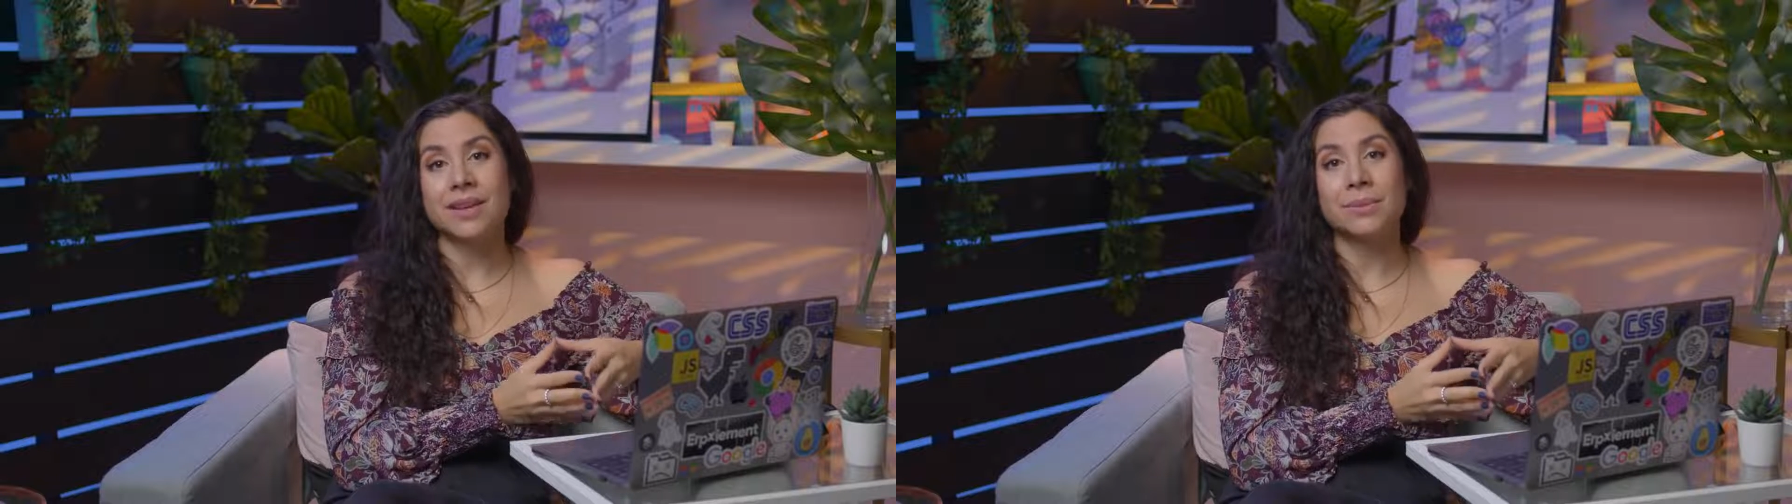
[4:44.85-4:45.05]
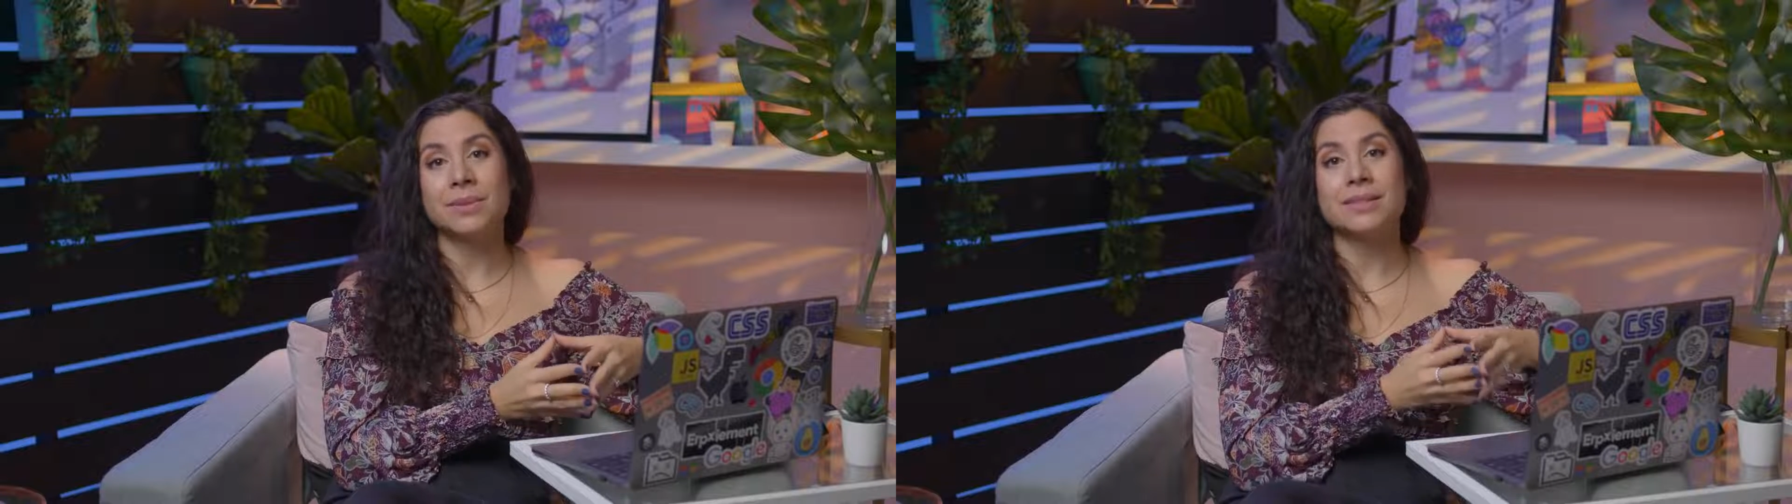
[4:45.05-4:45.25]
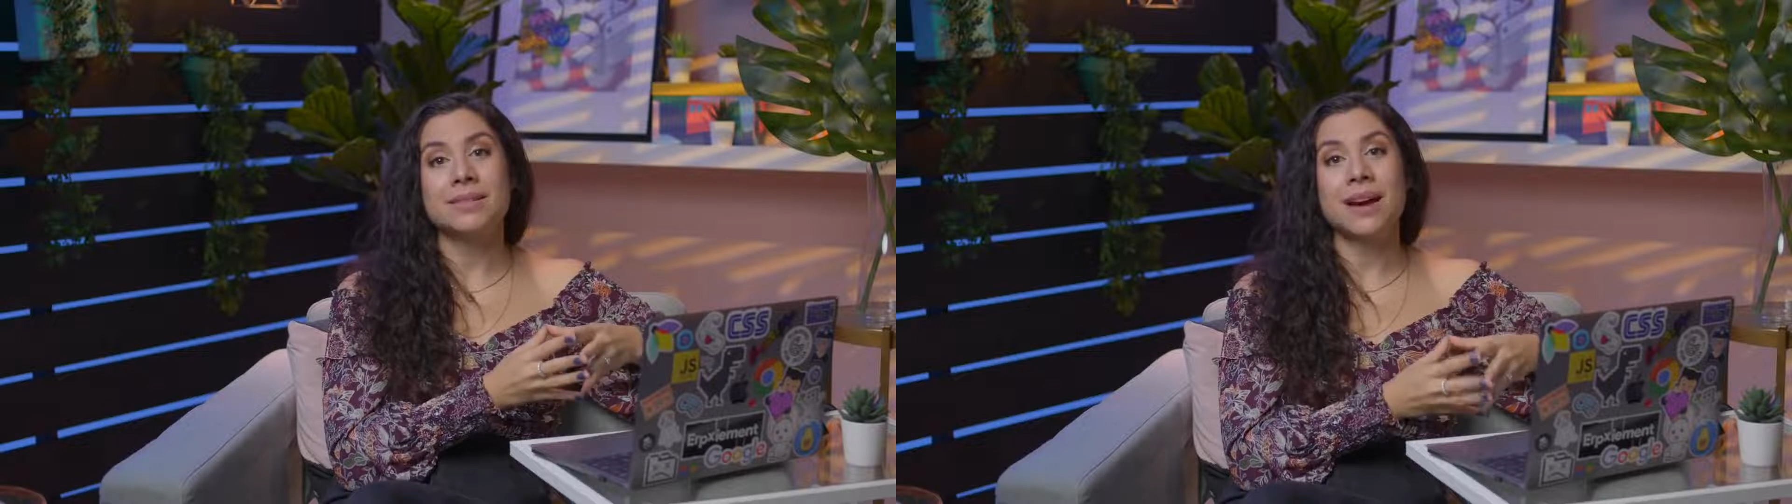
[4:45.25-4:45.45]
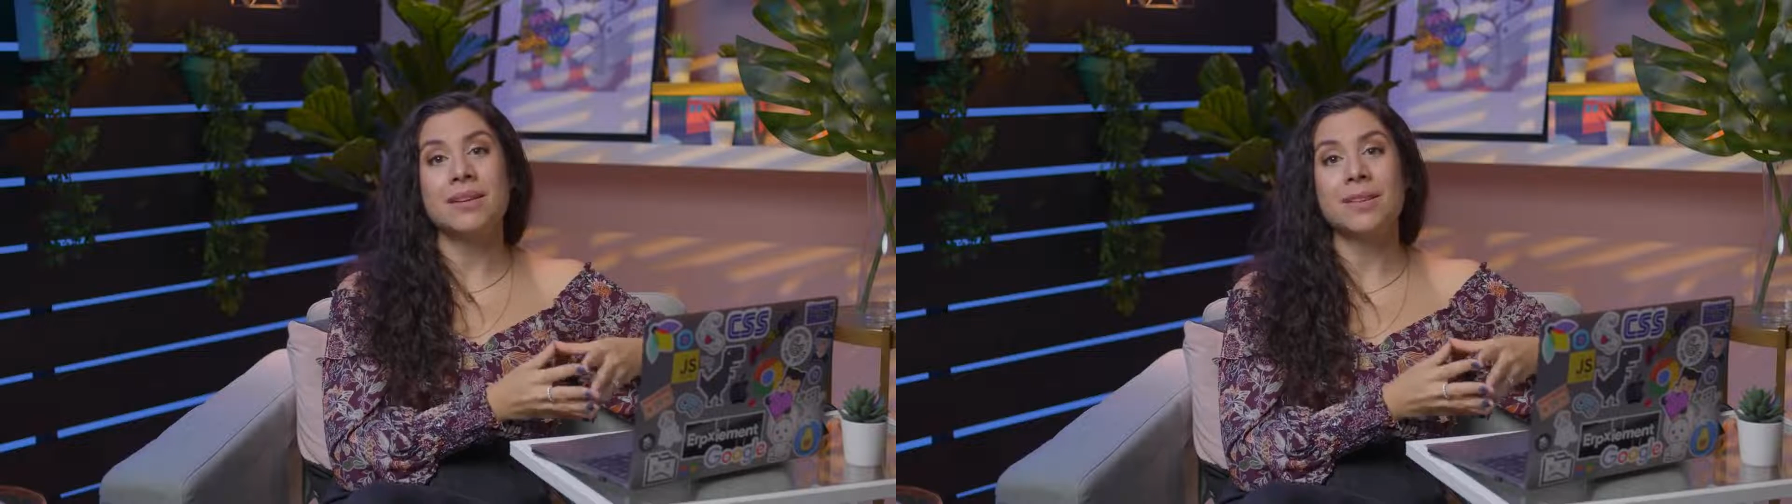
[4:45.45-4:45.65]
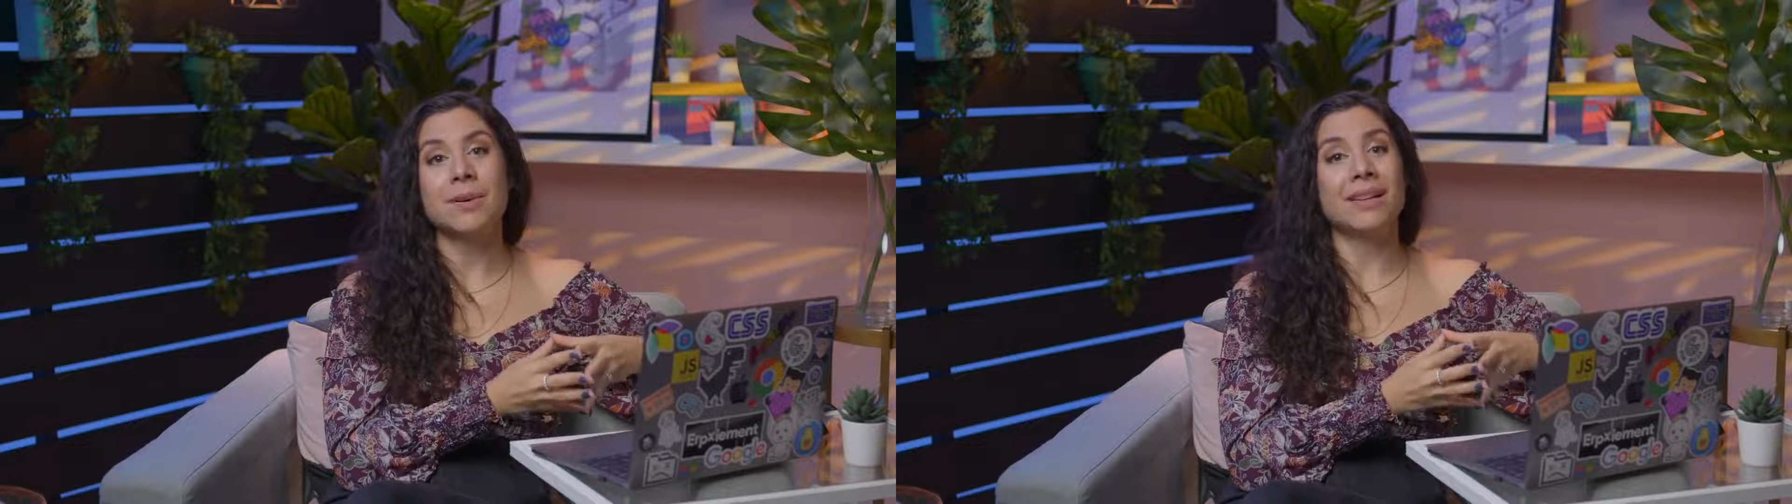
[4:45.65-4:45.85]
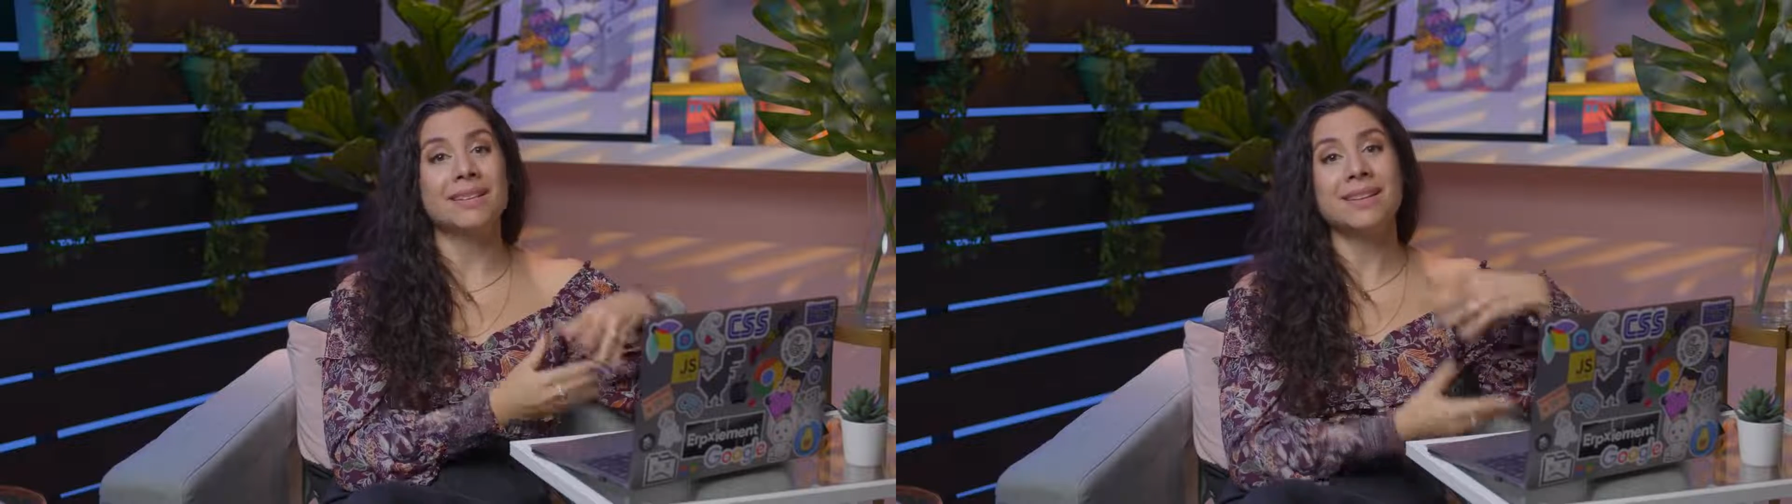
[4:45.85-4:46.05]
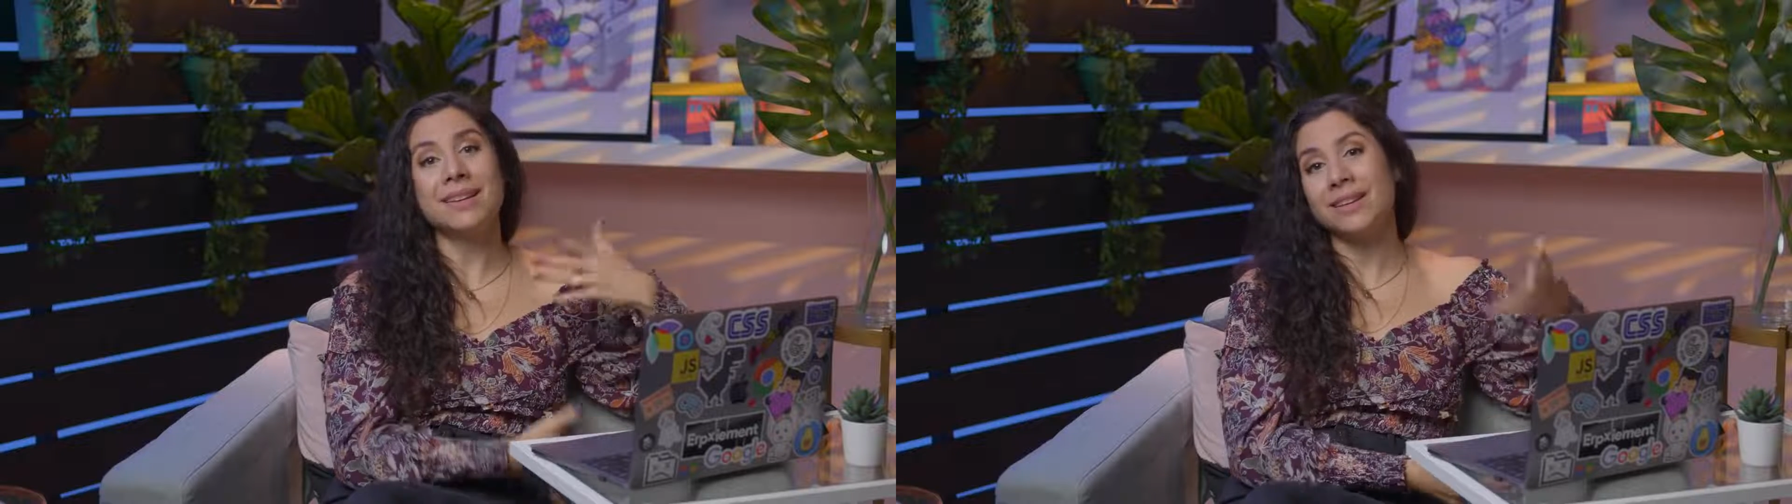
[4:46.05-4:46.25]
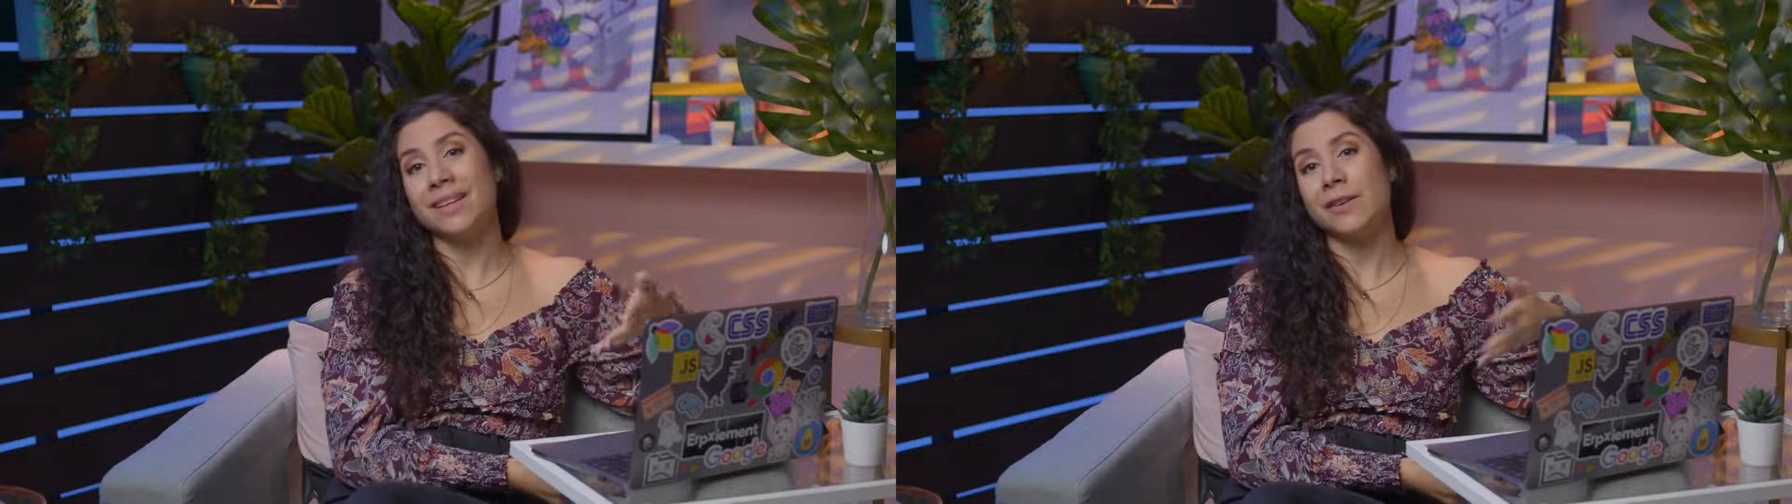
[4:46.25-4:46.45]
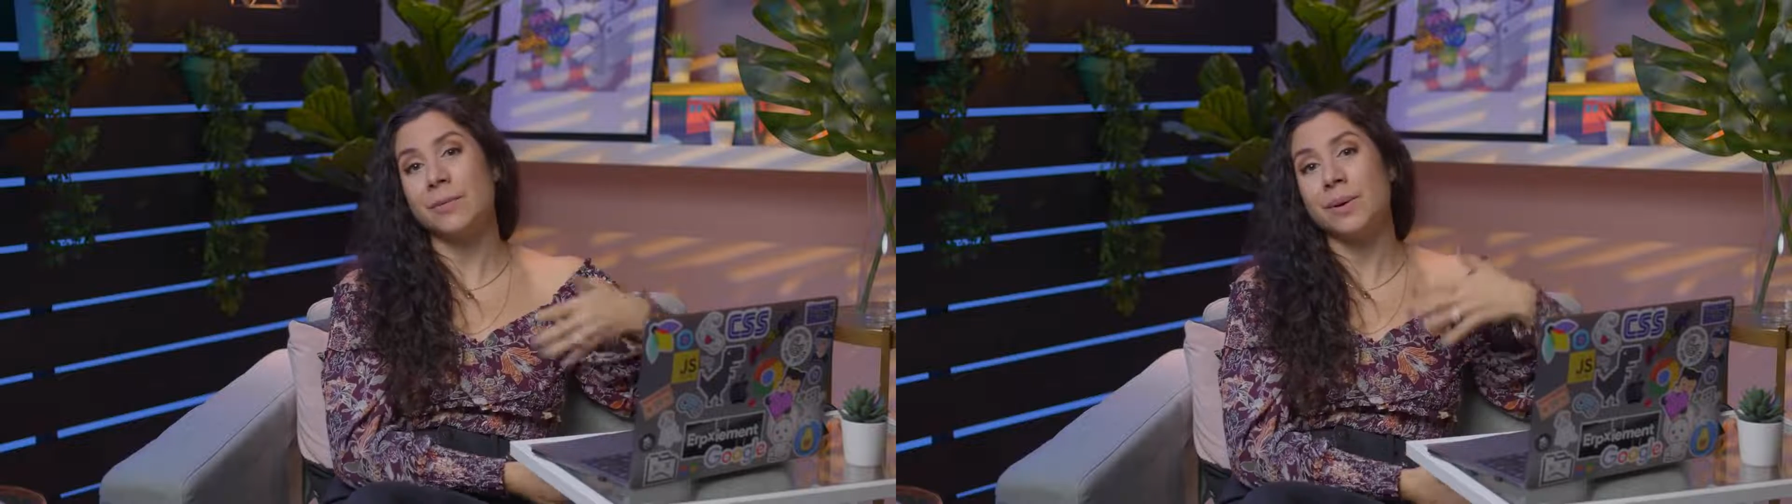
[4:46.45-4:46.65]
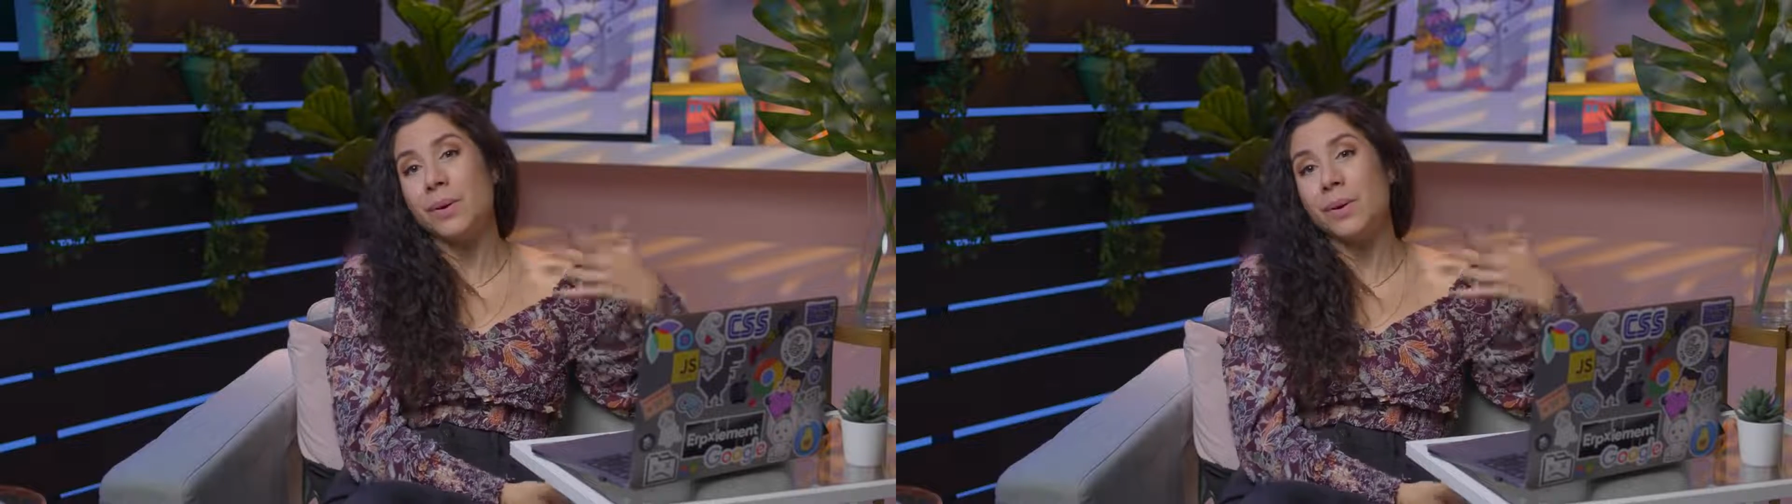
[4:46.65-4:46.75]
and it would style them all identically if we